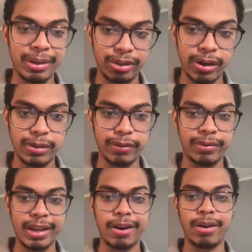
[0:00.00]
in terms
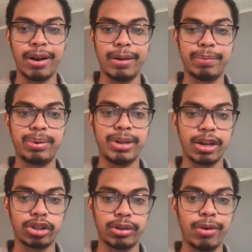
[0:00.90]
of their uh,
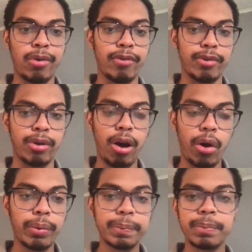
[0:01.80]
production
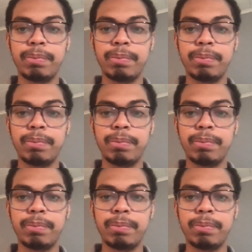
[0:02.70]
overall.